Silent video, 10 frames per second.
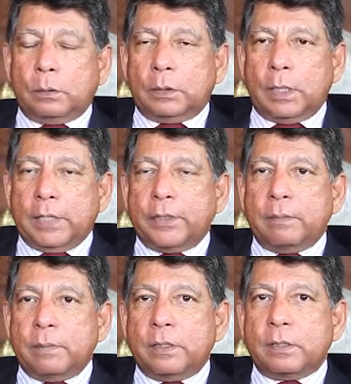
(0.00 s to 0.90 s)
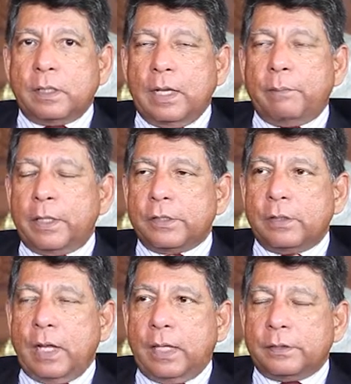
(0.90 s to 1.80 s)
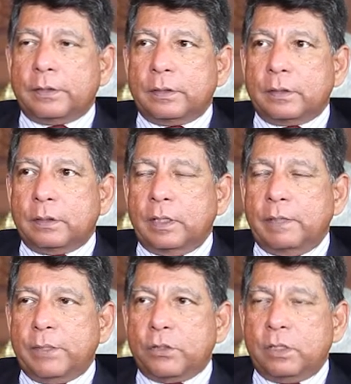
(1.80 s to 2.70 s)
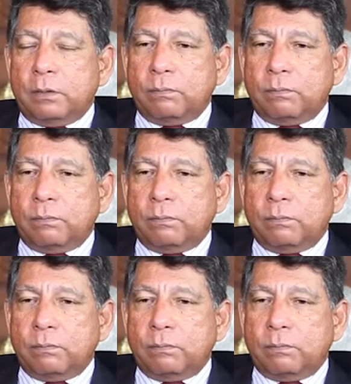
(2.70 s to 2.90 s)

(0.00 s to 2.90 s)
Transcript: ASEAN Business Club at its last ABC